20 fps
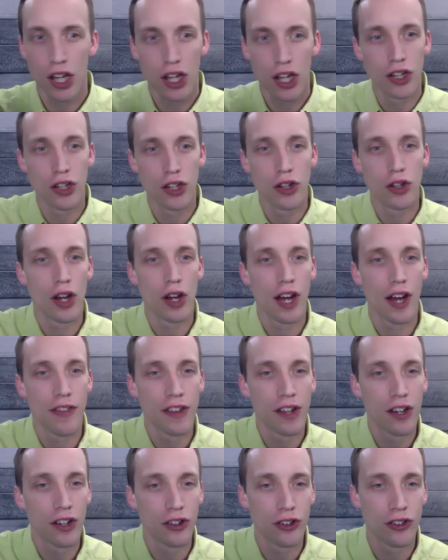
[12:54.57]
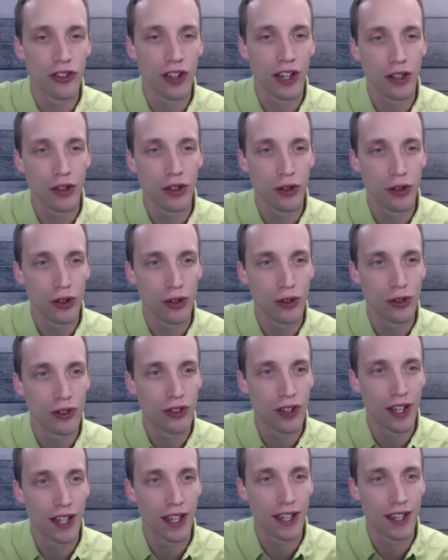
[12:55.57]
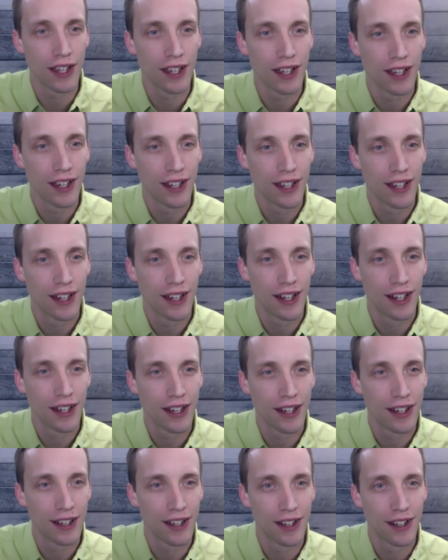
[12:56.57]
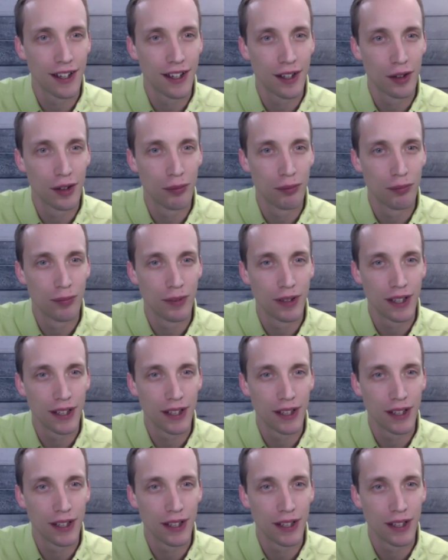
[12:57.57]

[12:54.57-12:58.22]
And you, I think on your site, you you say um,